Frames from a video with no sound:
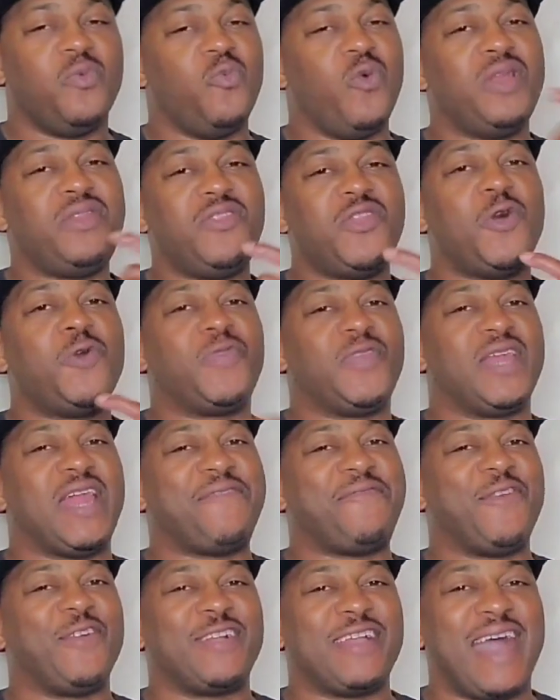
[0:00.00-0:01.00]
One note that
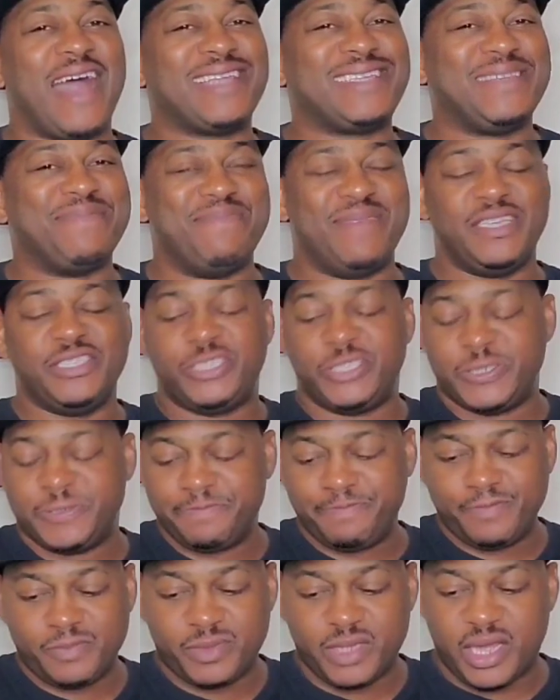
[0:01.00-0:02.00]
I forgot to
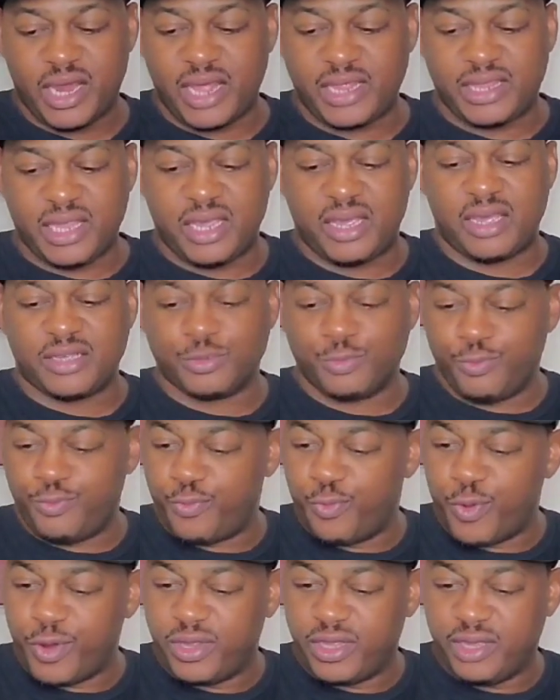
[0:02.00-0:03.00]
mention that I think is
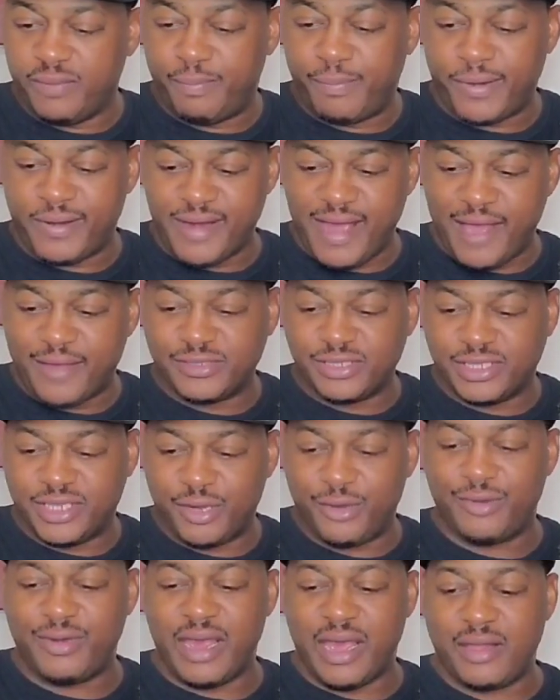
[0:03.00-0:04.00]
really
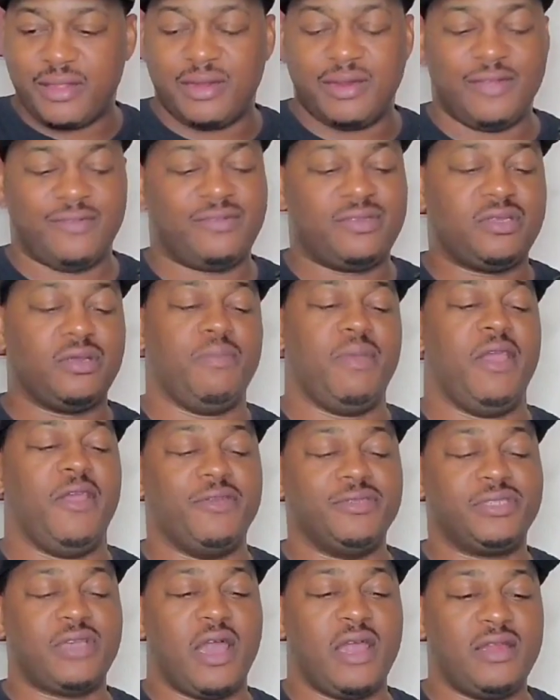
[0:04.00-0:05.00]
pronounced here now that some
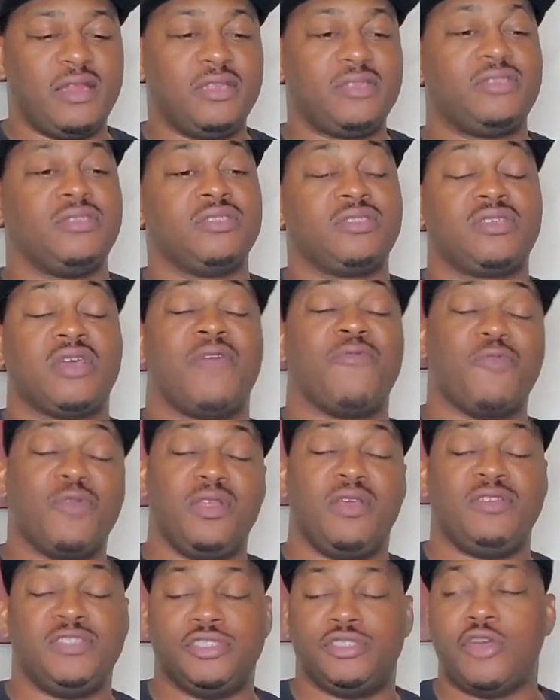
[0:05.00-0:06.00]
air has gotten into this, because I
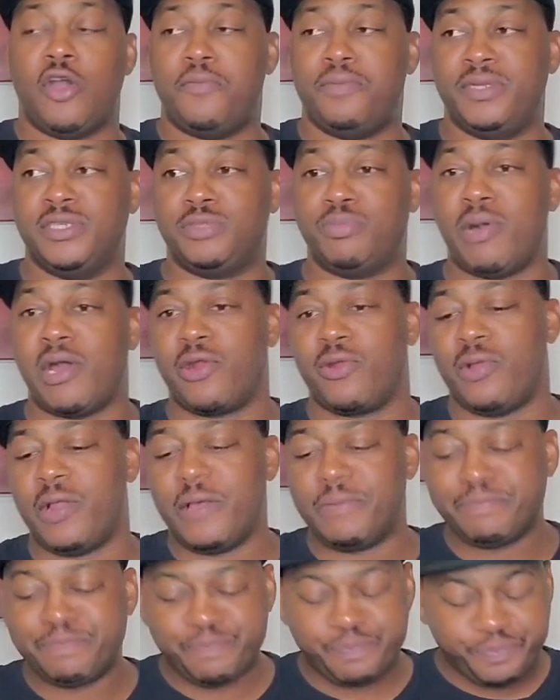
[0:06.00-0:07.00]
really just opened this
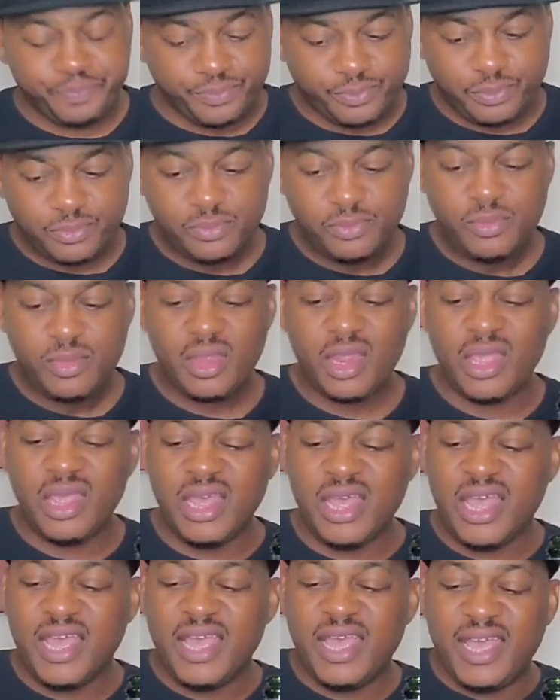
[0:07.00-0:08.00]
bottle up.
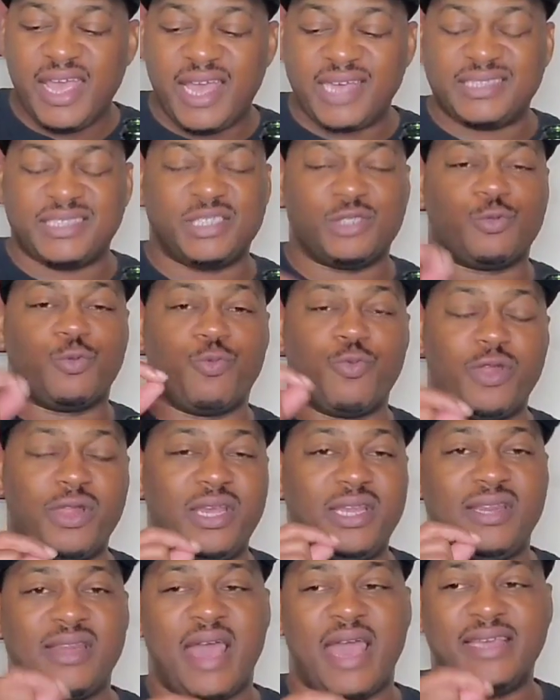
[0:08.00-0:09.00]
It has this
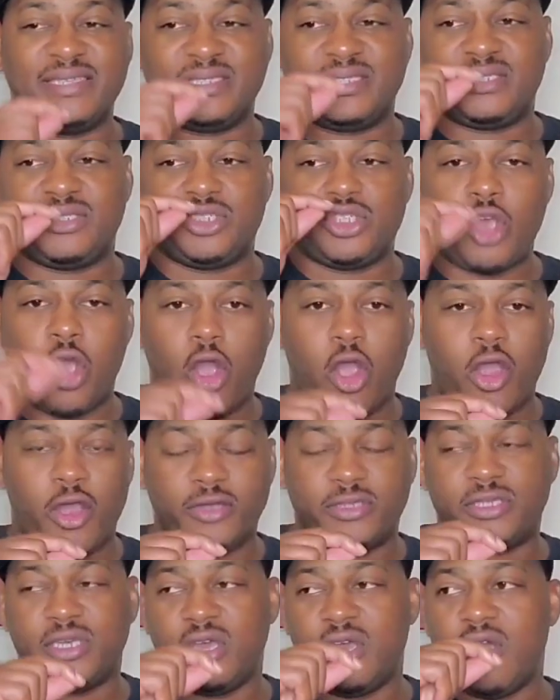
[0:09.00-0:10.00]
really nice
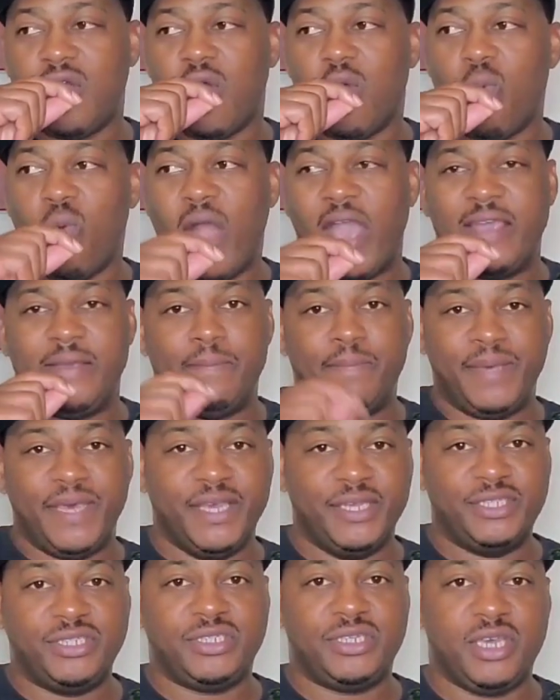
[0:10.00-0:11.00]
tart white
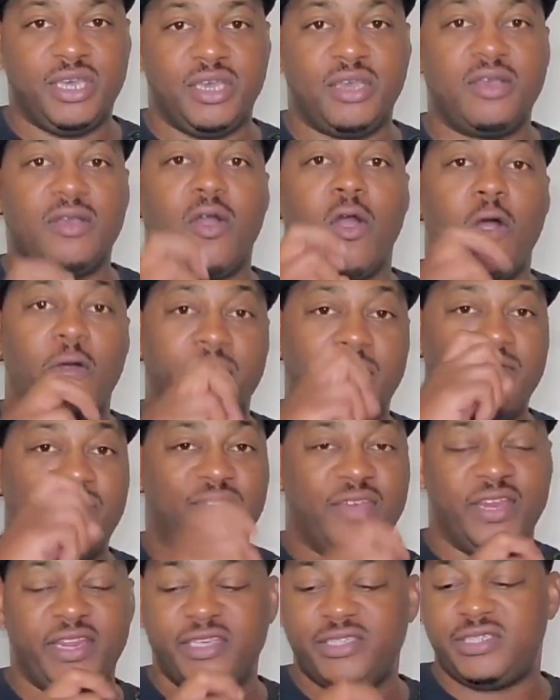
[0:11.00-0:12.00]
peach thing on the
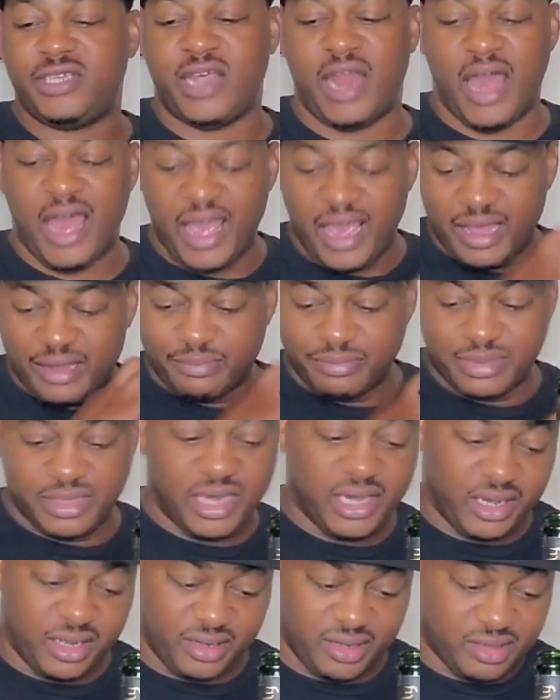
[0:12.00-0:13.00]
finish that I am
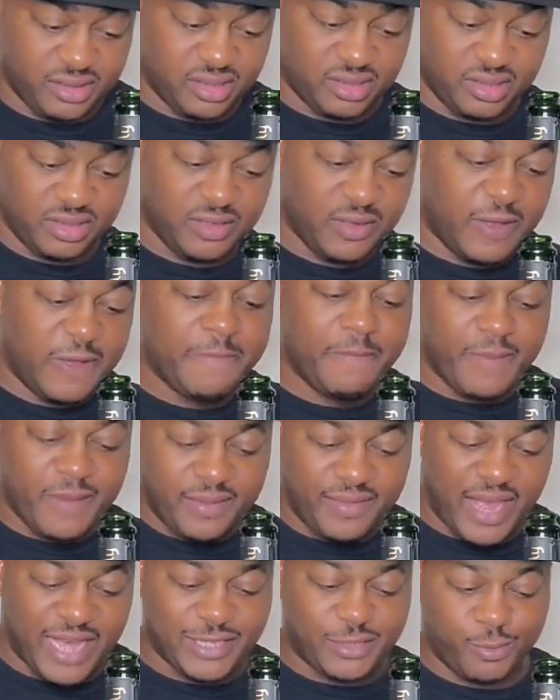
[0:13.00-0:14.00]
digging.
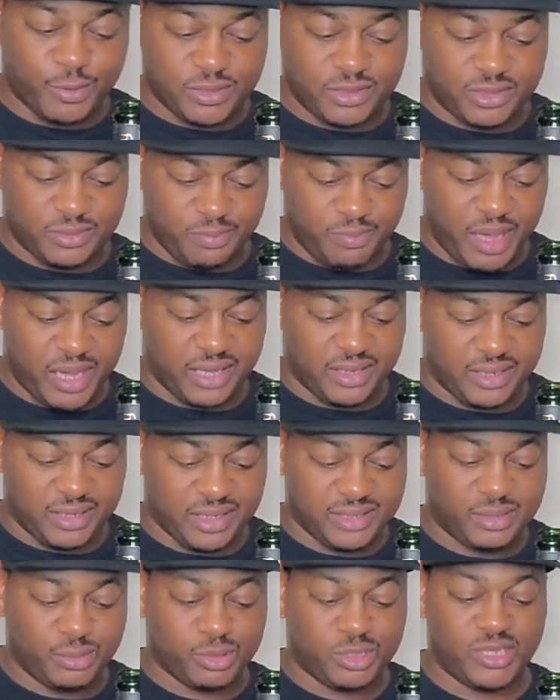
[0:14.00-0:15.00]
That's
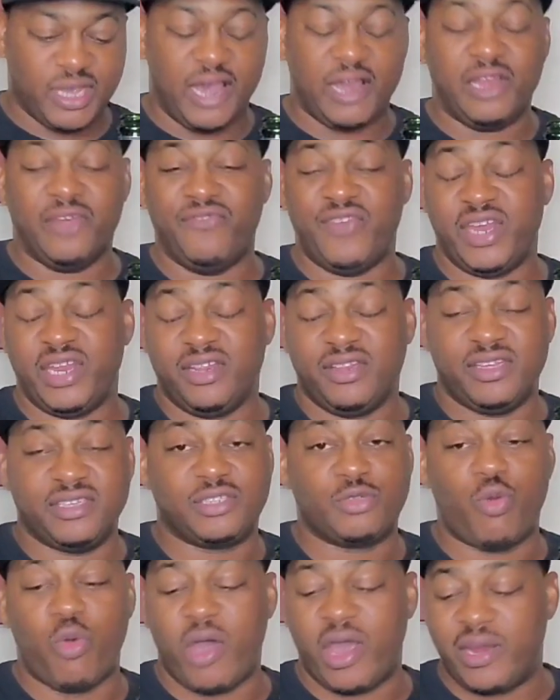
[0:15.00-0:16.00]
what's elevating
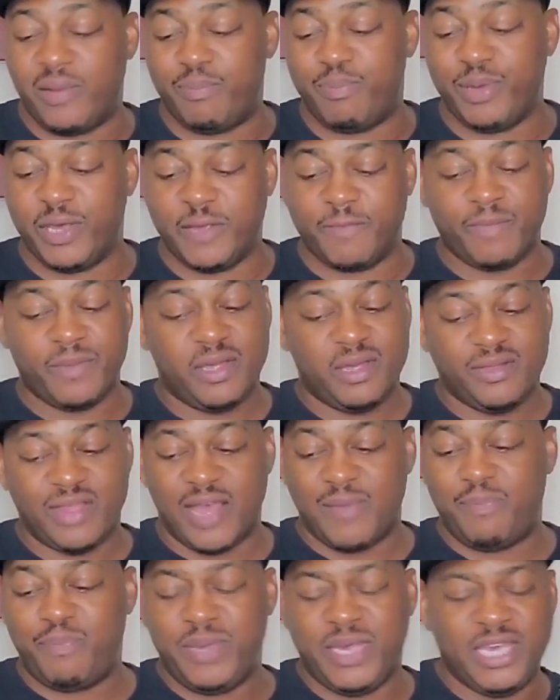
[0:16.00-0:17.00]
this quite a bit.
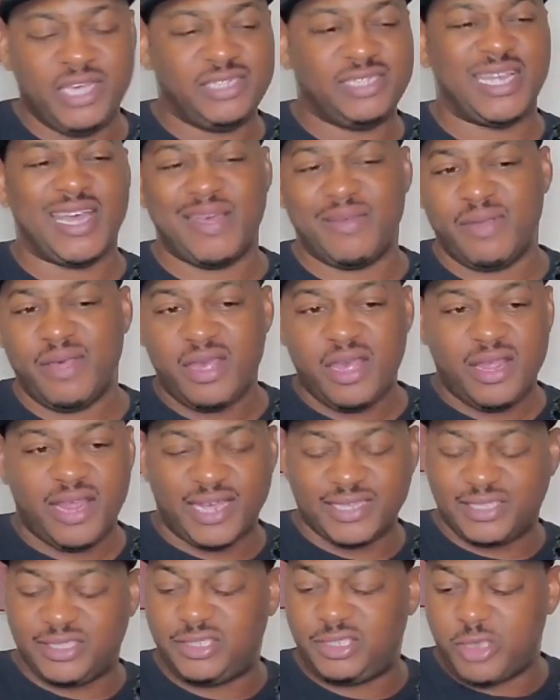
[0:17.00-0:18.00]
That peach, that
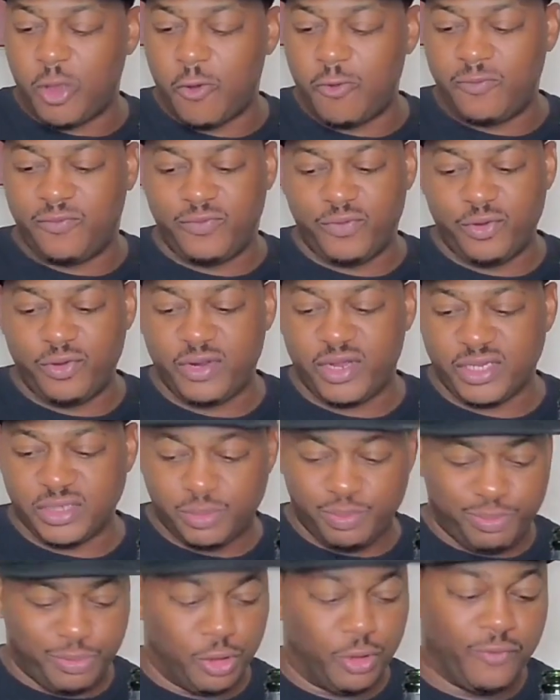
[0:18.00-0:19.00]
stone fruit
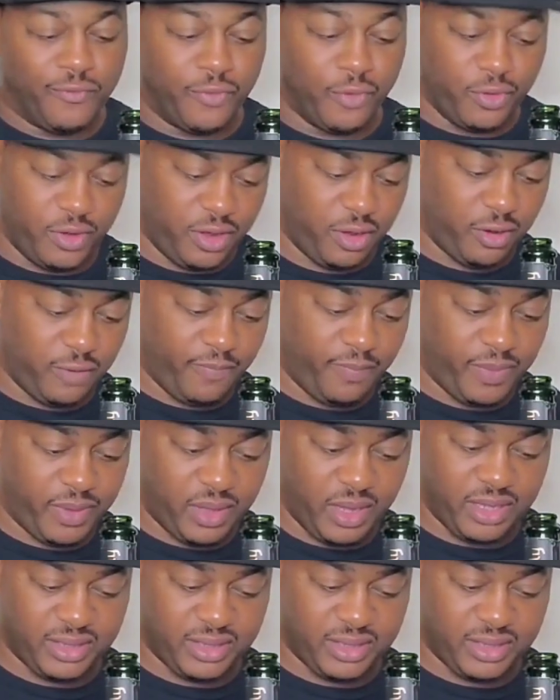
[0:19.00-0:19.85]
is beautiful here.